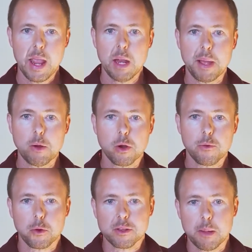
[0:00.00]
In my
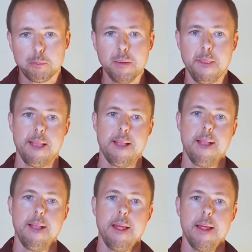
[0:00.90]
work, for example,
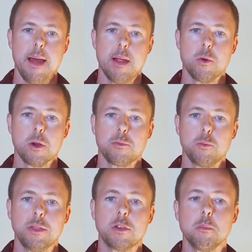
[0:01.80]
I worked
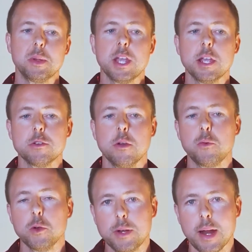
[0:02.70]
with computational
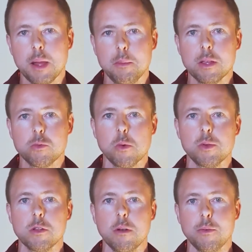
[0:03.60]
fluid dynamics, where we
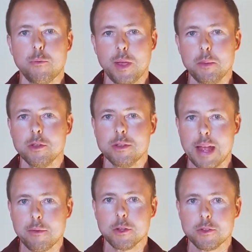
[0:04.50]
solved the famous
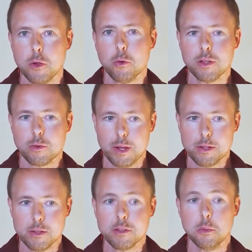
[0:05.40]
Navier-Stokes
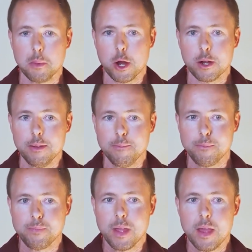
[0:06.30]
equations numerically.
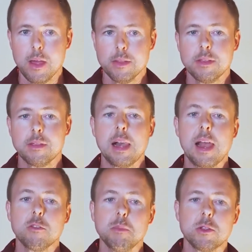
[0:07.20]
This
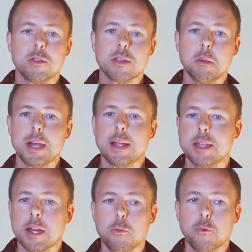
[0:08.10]
allows me to simulate
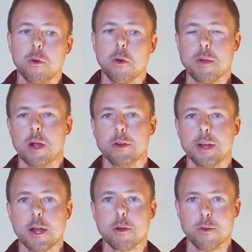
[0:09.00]
the airflow around
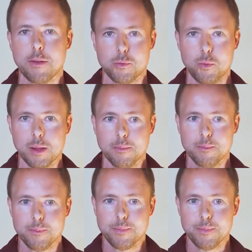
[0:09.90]
an aircraft wing.